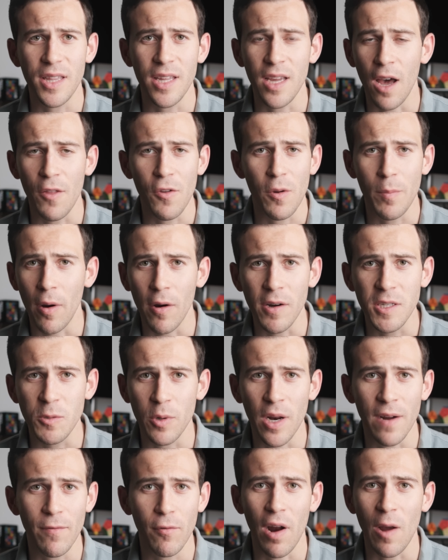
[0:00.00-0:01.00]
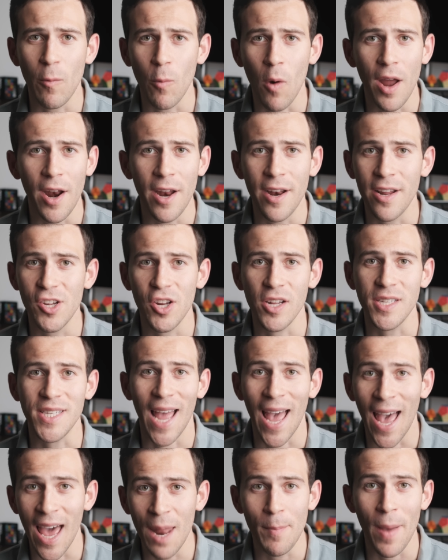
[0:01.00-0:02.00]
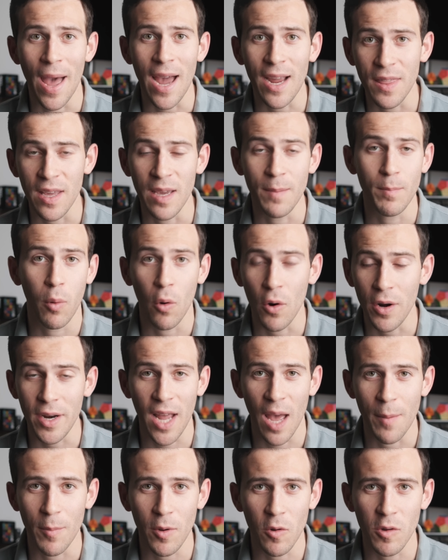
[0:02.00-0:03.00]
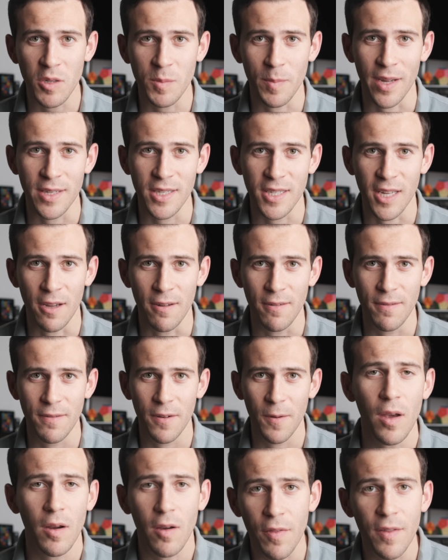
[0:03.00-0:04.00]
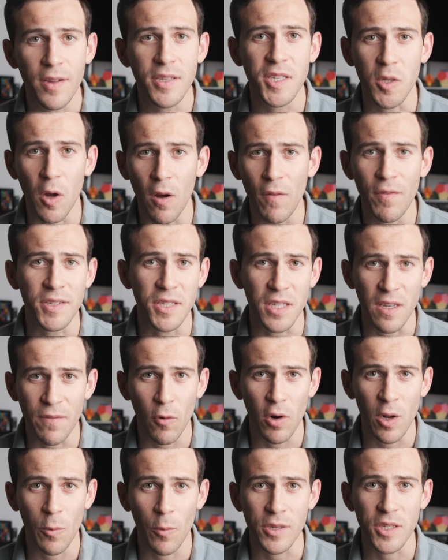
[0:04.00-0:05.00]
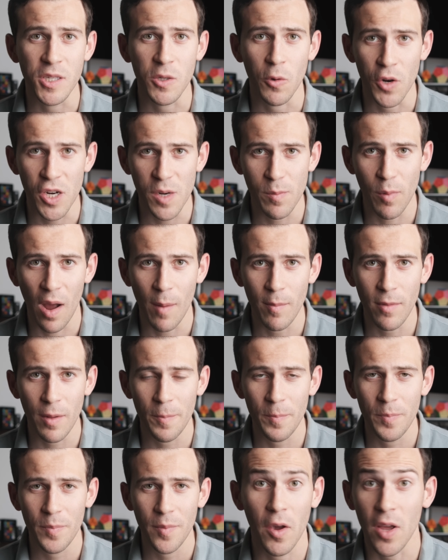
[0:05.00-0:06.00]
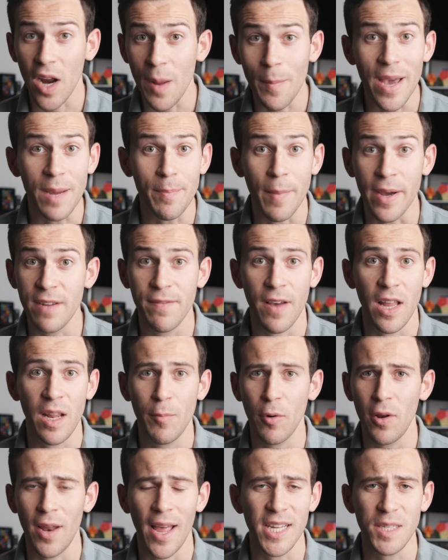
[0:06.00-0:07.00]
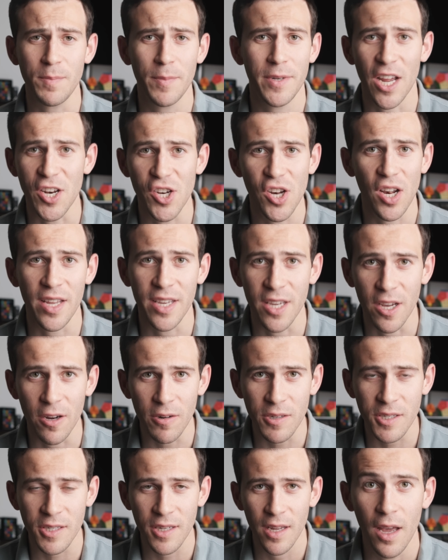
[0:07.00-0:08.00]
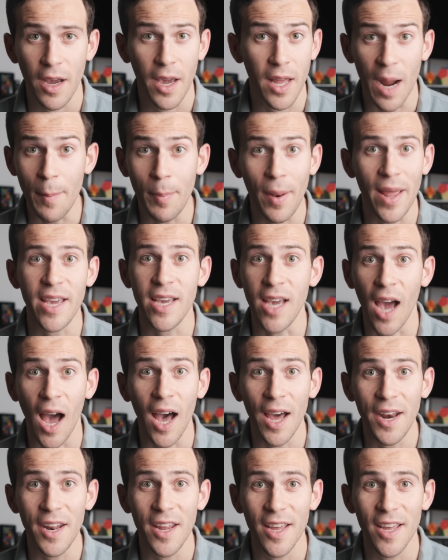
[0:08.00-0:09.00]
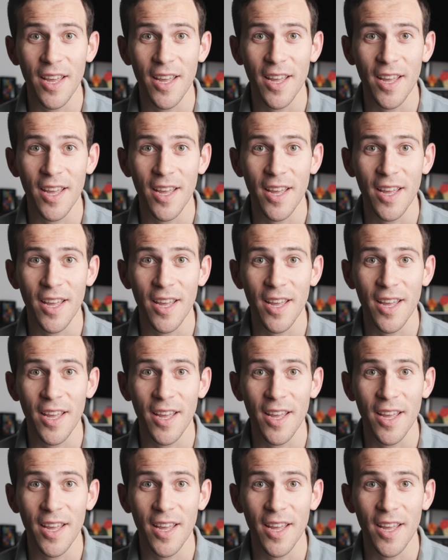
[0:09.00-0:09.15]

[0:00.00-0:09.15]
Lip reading: the other parts whenever I wanted and just add back the important chemicals myself? Could this solve the C-41 storage problem? Could I make my developer last potentially years? Could I play God?